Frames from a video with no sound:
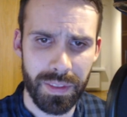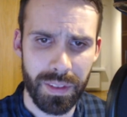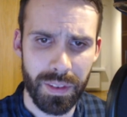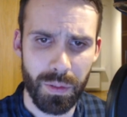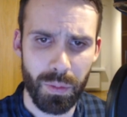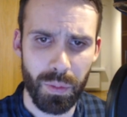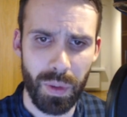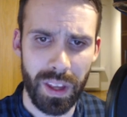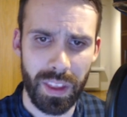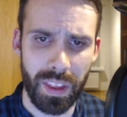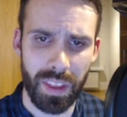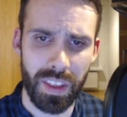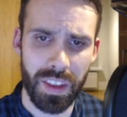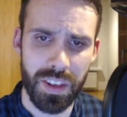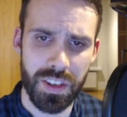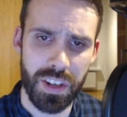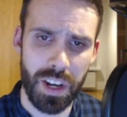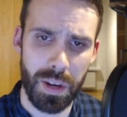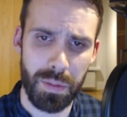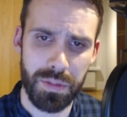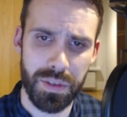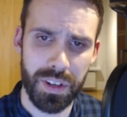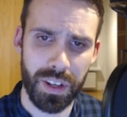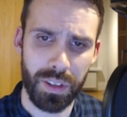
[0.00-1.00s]
whether the
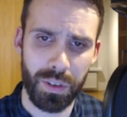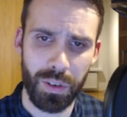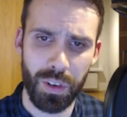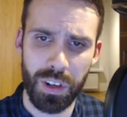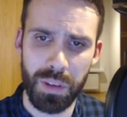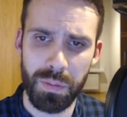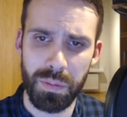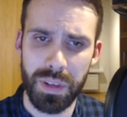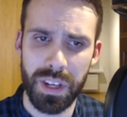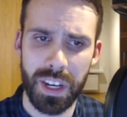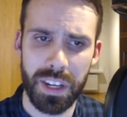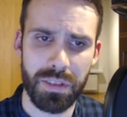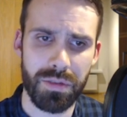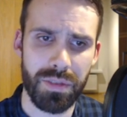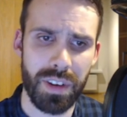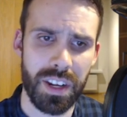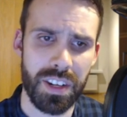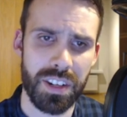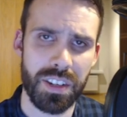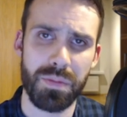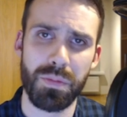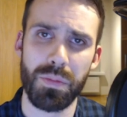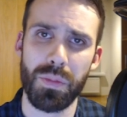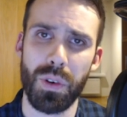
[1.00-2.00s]
subject couldn't be
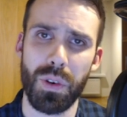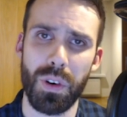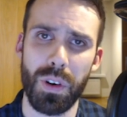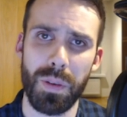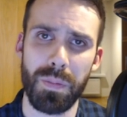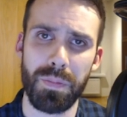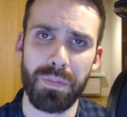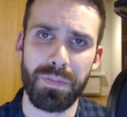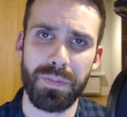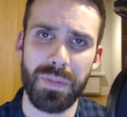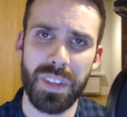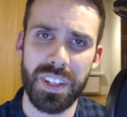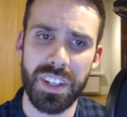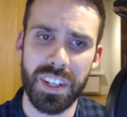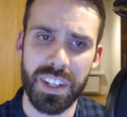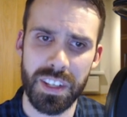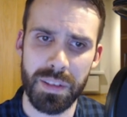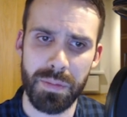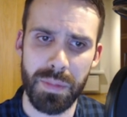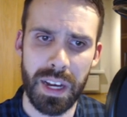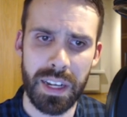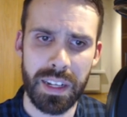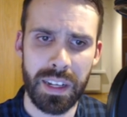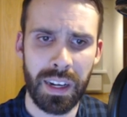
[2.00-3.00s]
addressed more
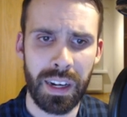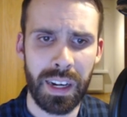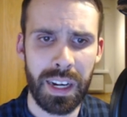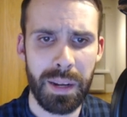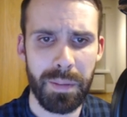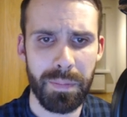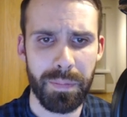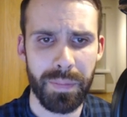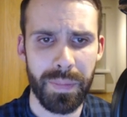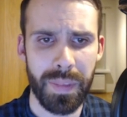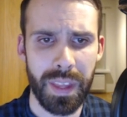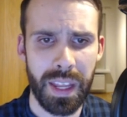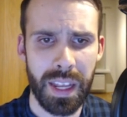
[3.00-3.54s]
systematically